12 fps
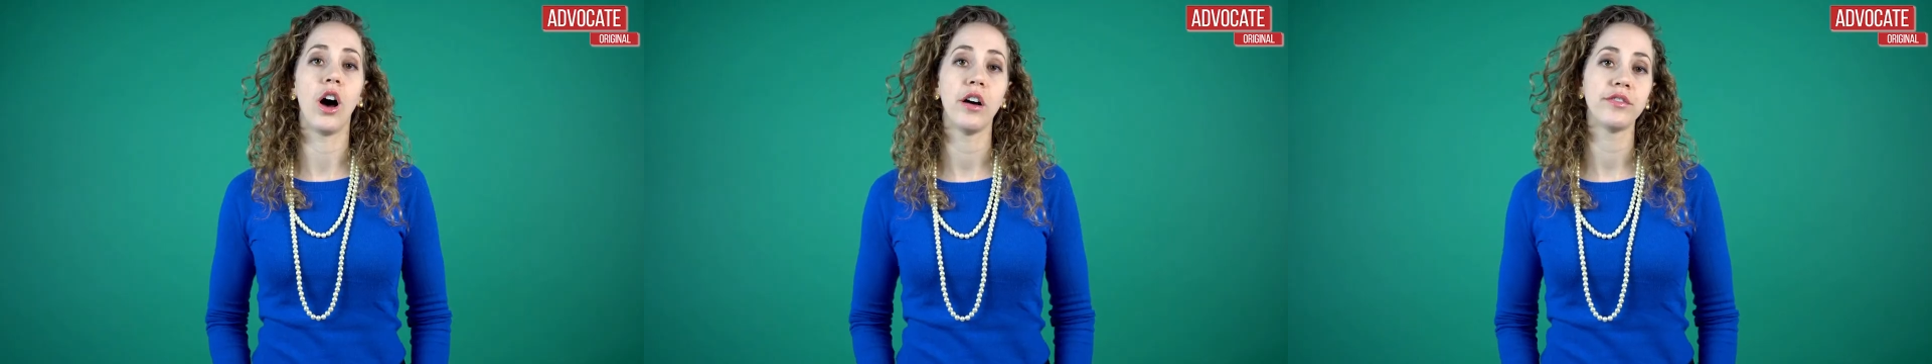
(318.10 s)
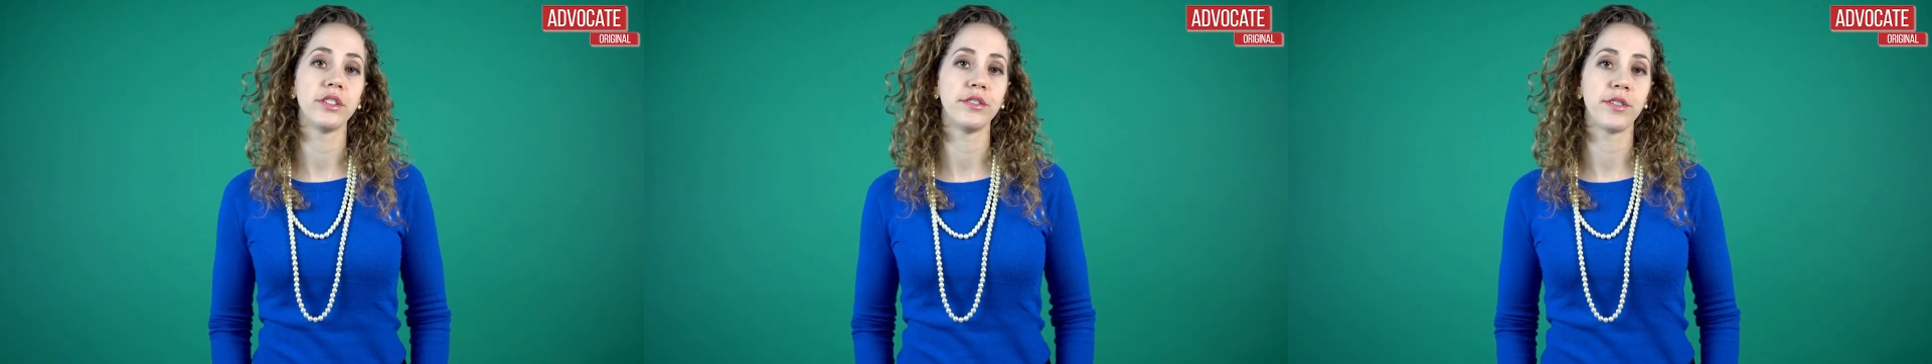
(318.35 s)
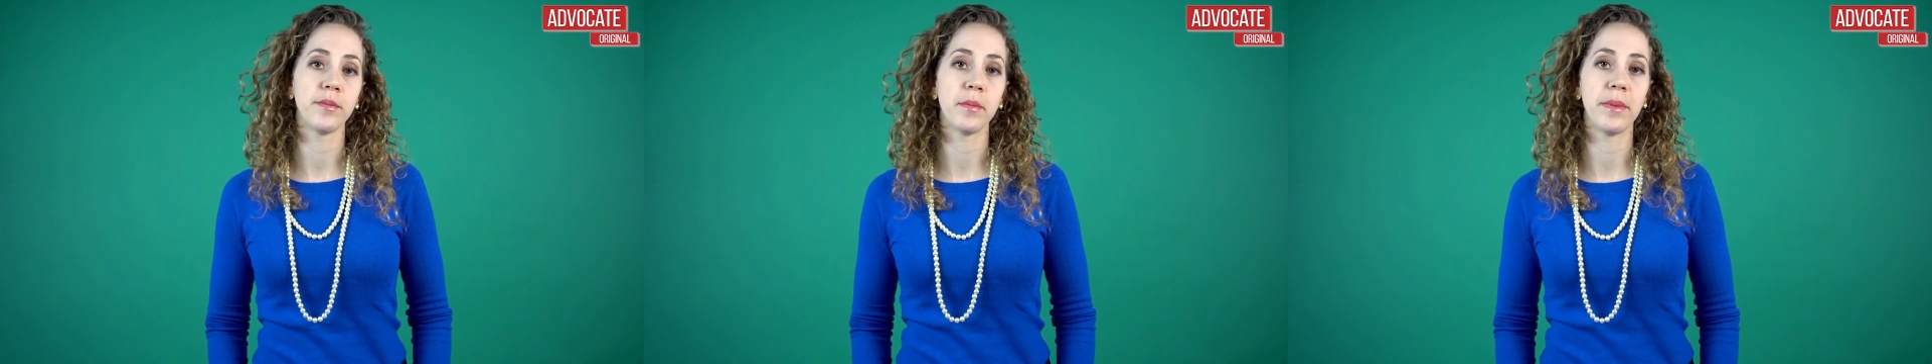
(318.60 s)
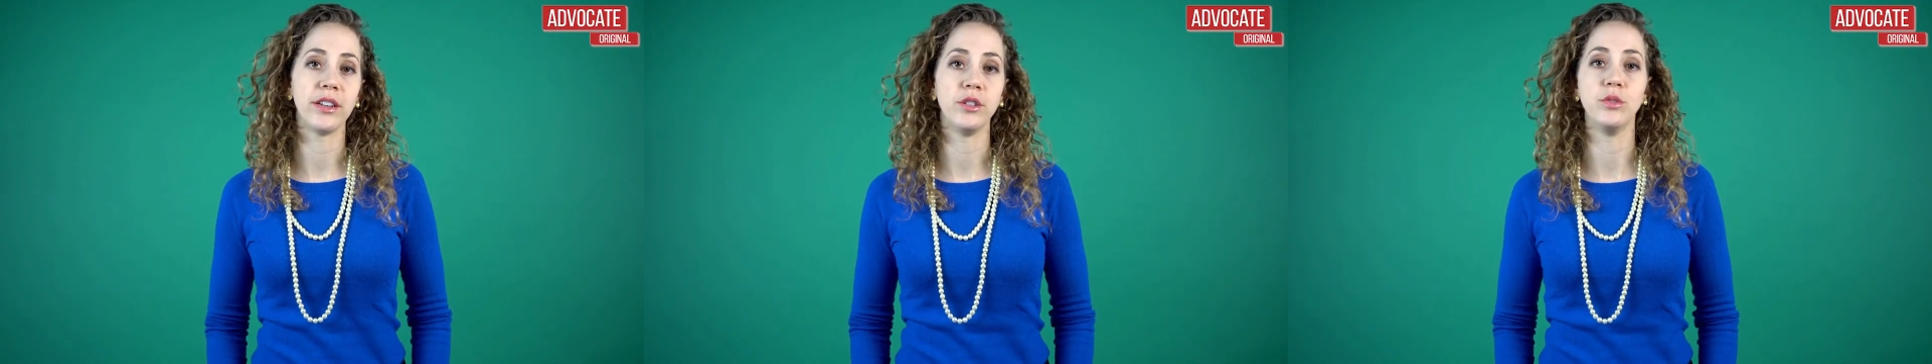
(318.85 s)
often from the
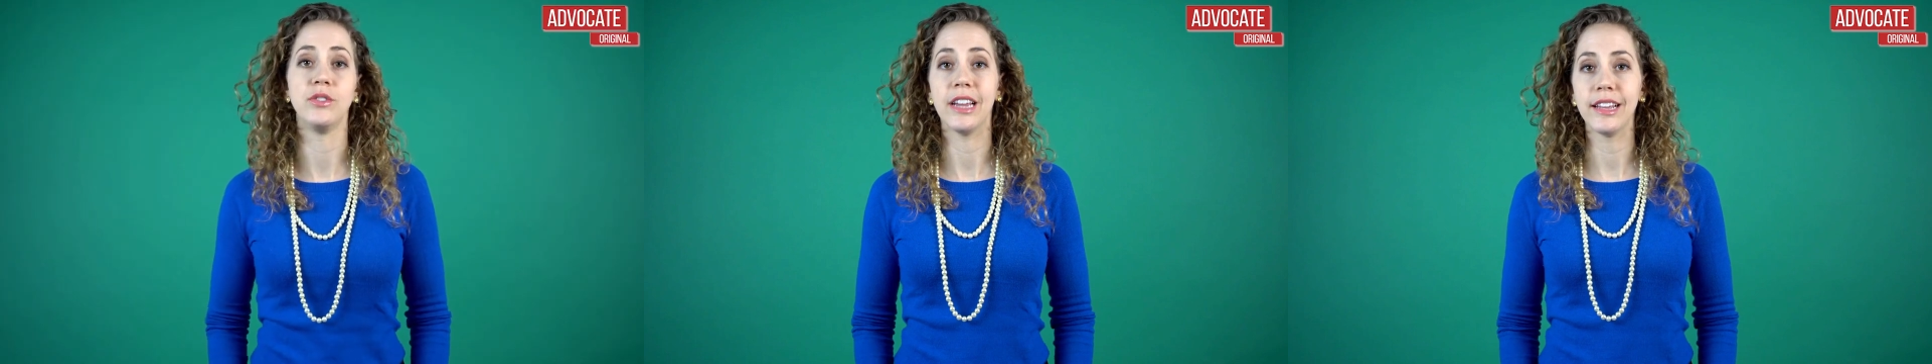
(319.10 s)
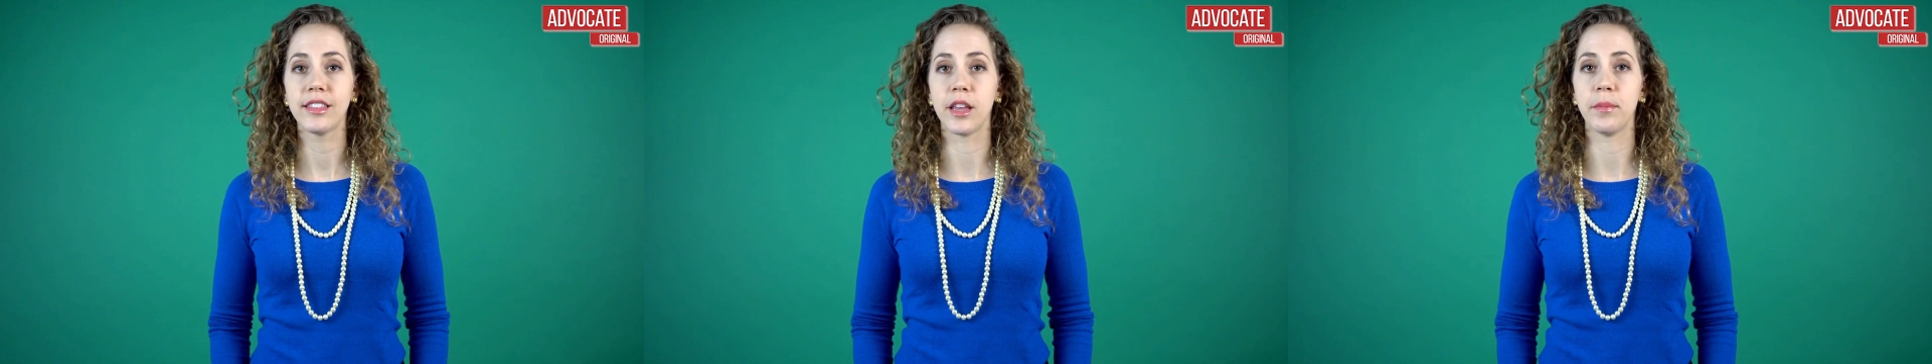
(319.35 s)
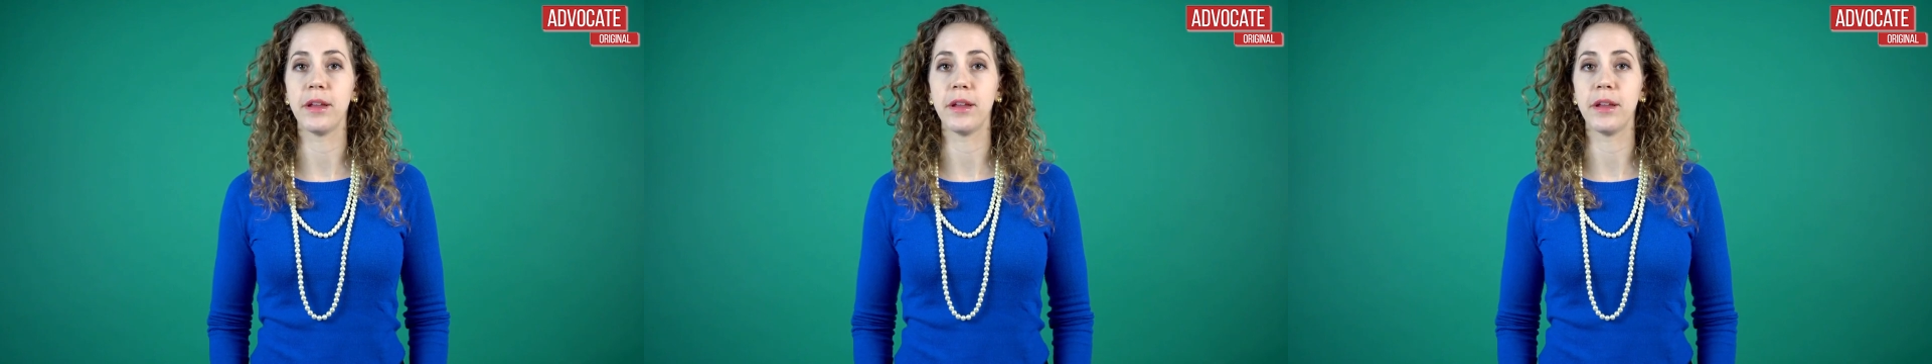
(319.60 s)
men who date them